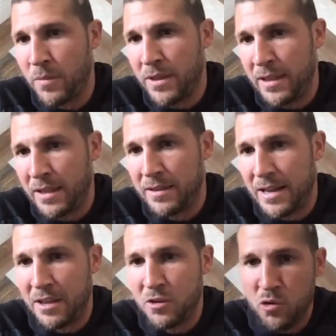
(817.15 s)
But at the end of the
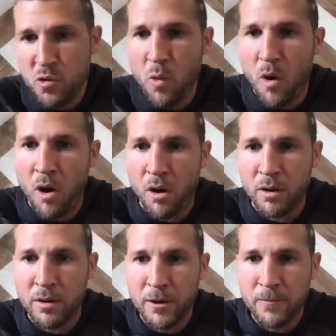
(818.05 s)
day, you
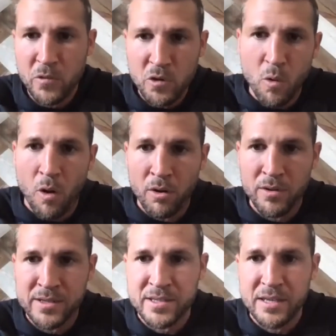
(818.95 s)
are the
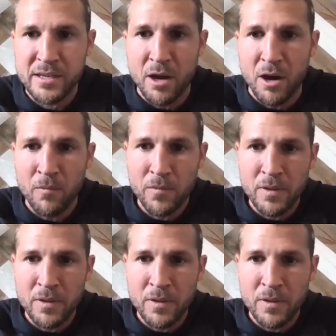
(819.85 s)
CEO.